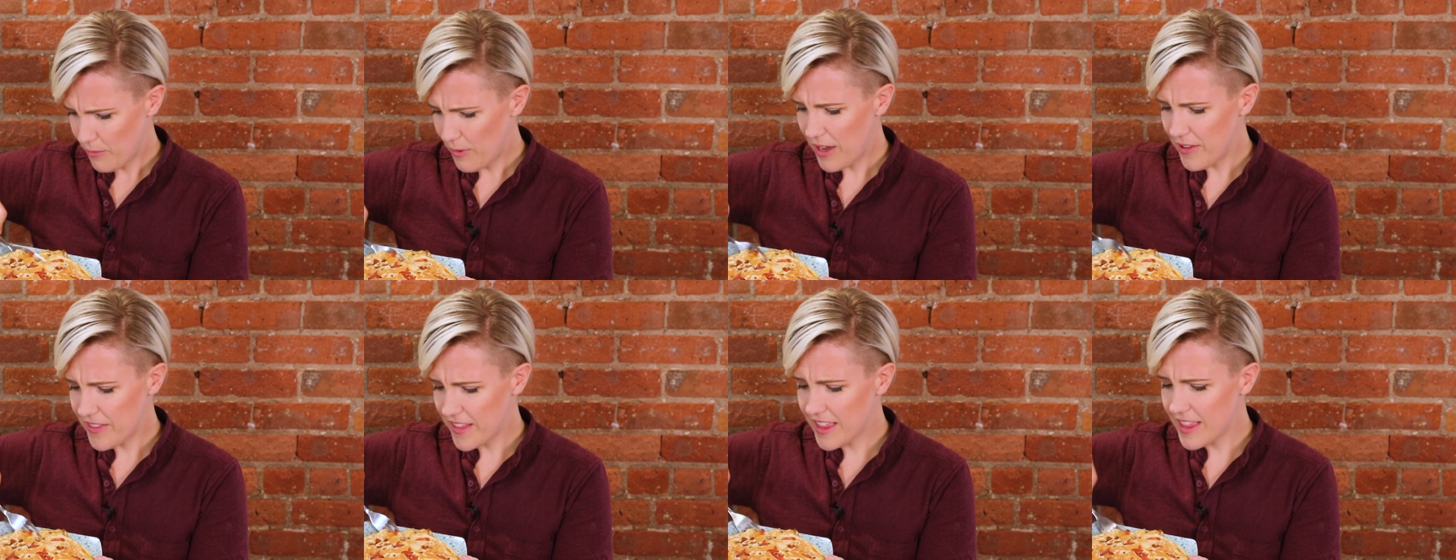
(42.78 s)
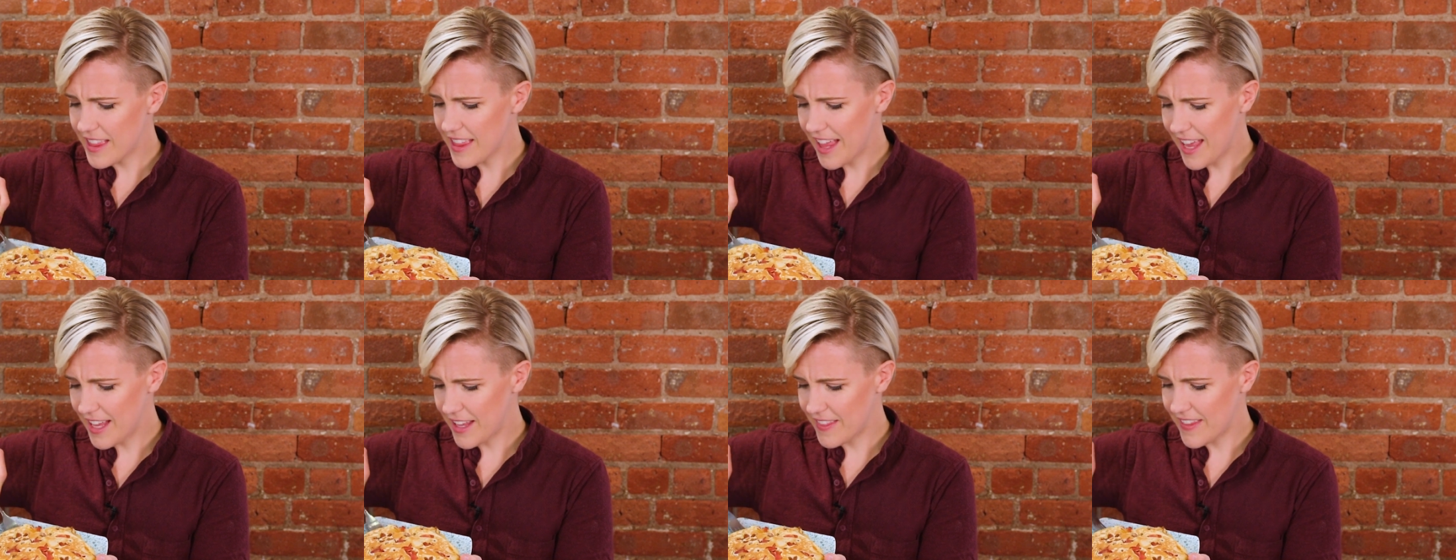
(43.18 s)
Wow, this
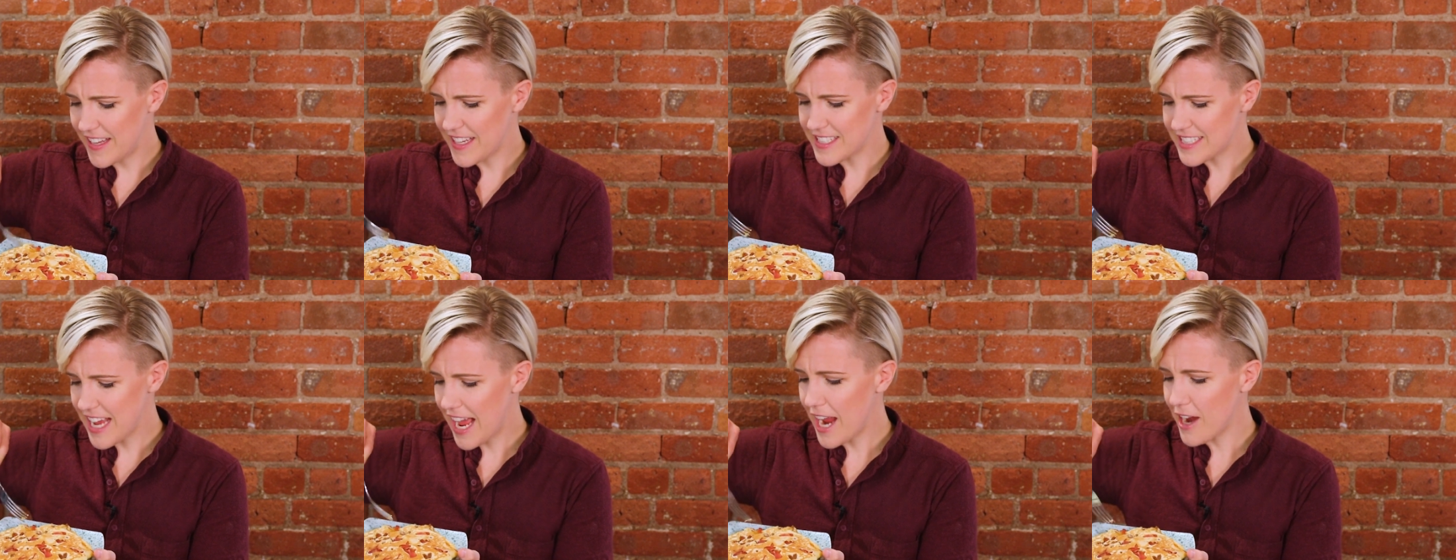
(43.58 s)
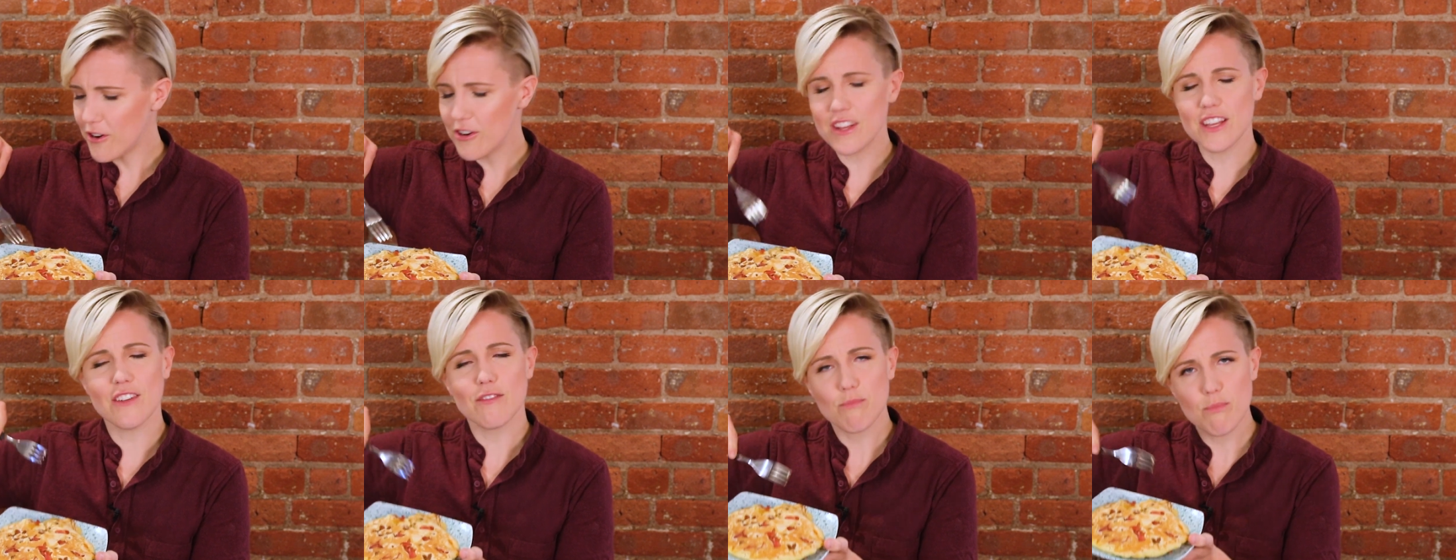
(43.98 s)
is like the
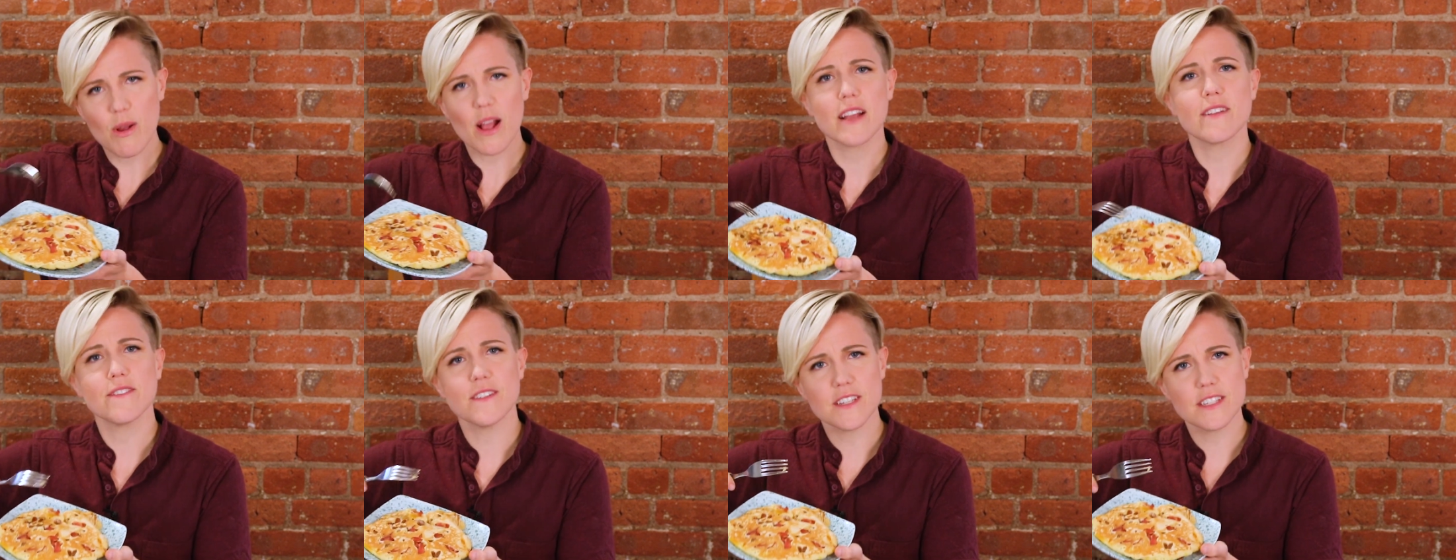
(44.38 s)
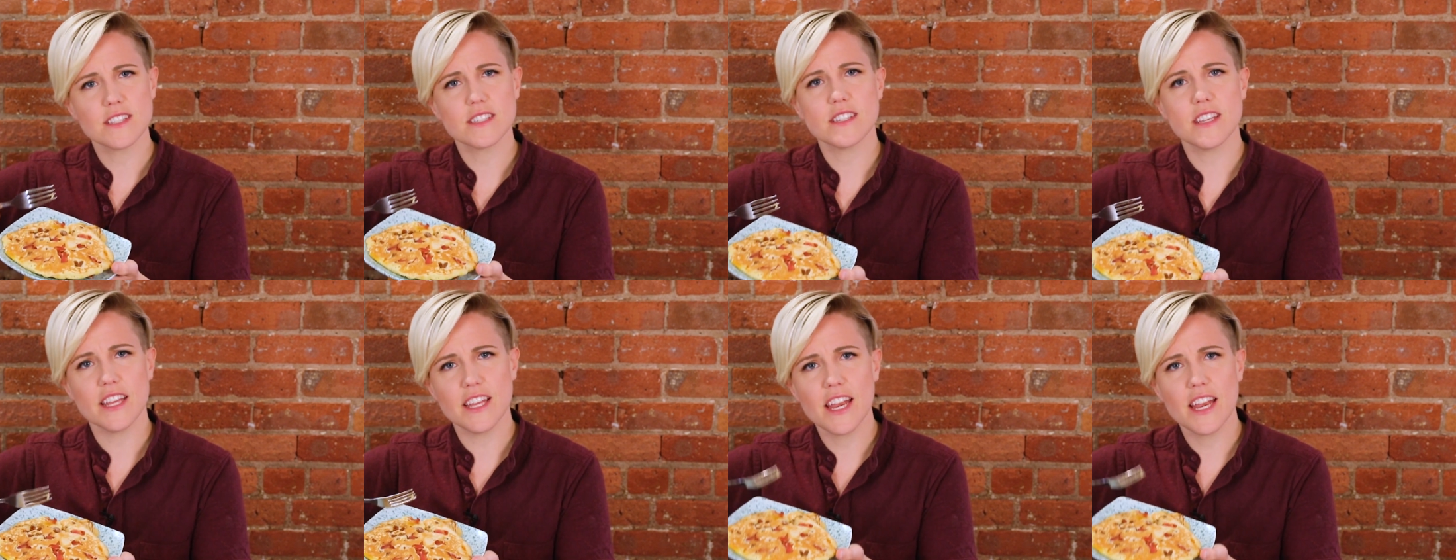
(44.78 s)
entirety of breakfast